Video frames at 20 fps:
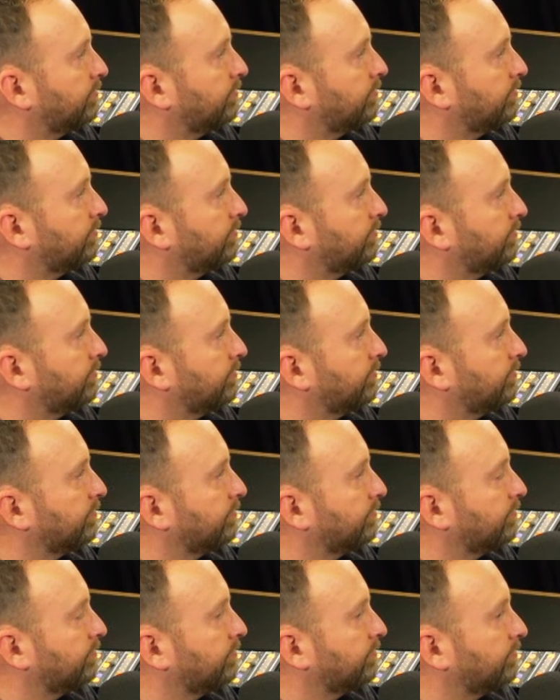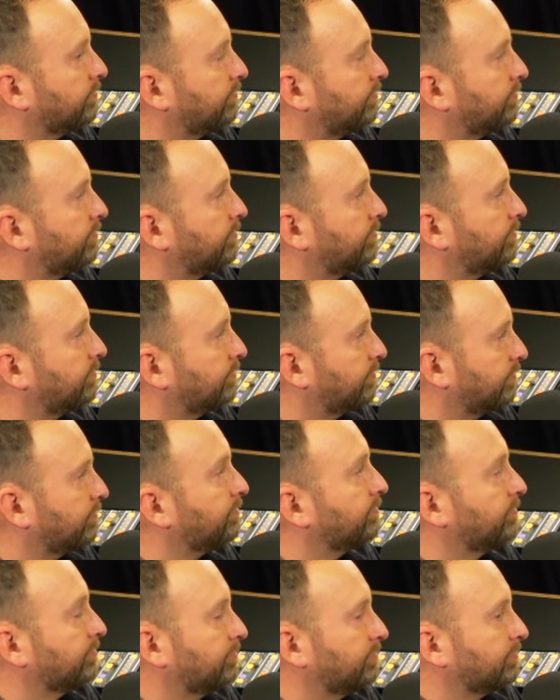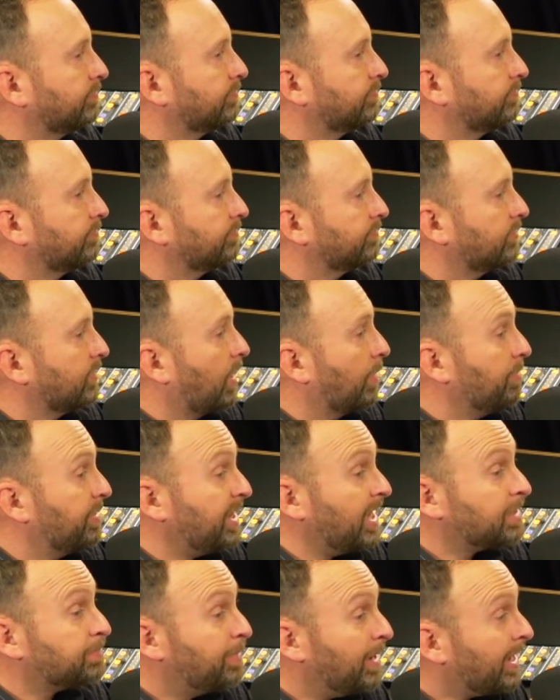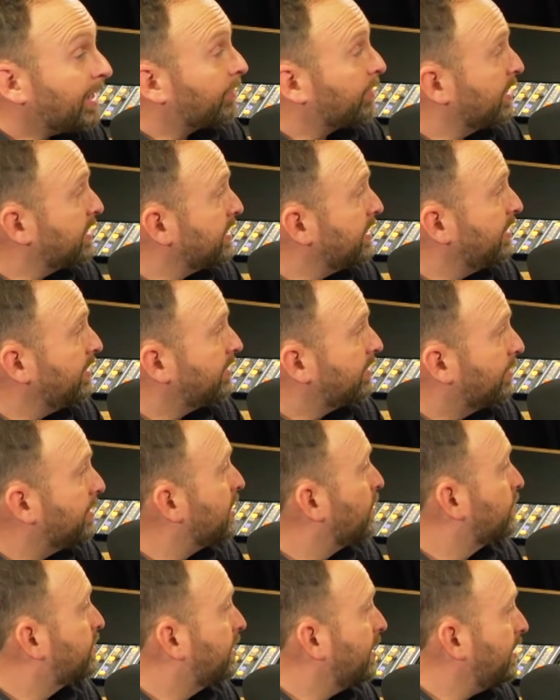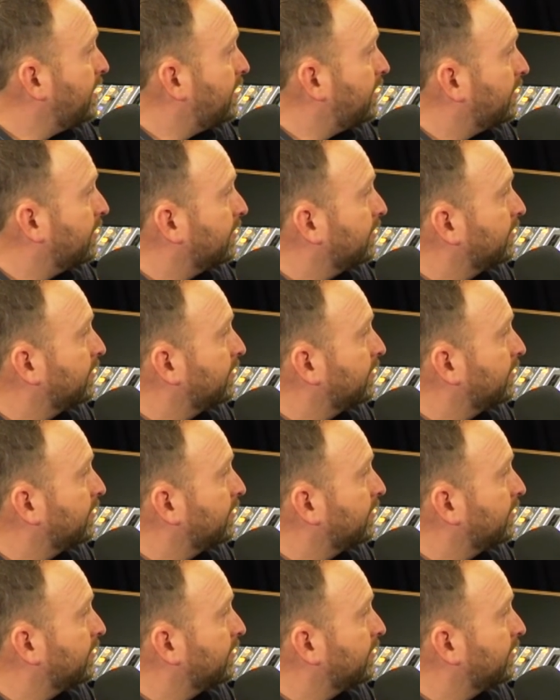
the Chargers, don't get swept by the West, and build some momentum for but next year. that's big, isn't it? I mean, don't you think?